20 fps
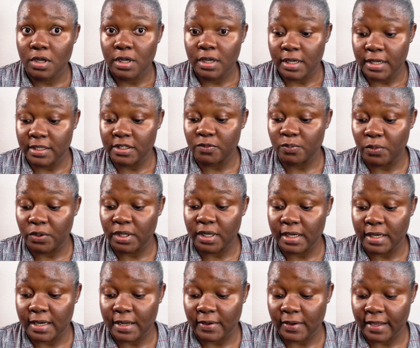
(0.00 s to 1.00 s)
It's burning
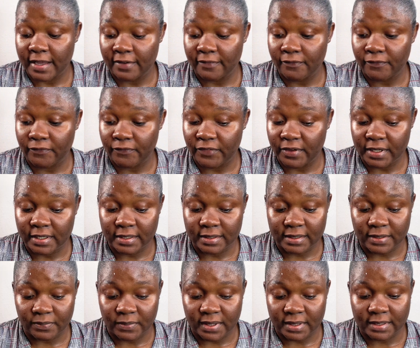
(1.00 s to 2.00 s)
now. I can feel it in
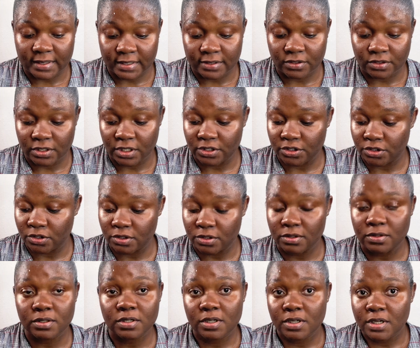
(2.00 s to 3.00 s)
my
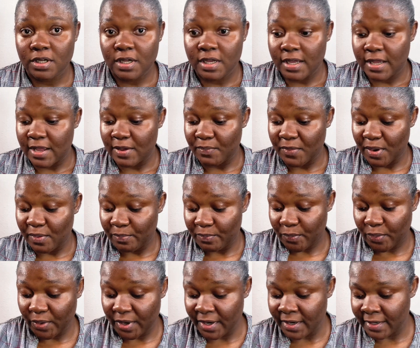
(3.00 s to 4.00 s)
sensation, in my
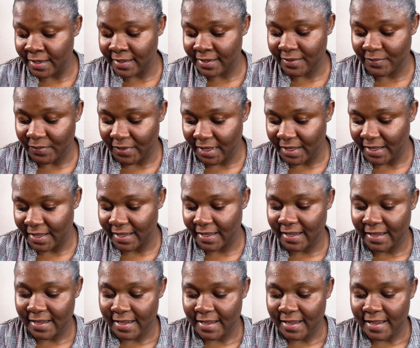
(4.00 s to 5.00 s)
brain, in my
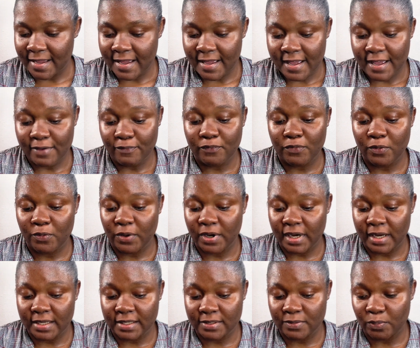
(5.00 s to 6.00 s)
everywhere that
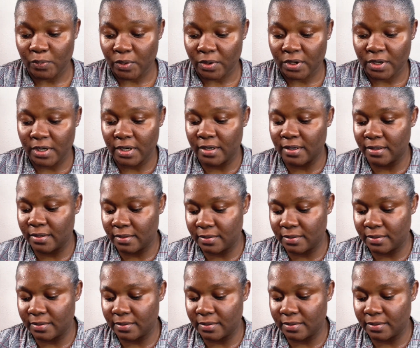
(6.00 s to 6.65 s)
is burning.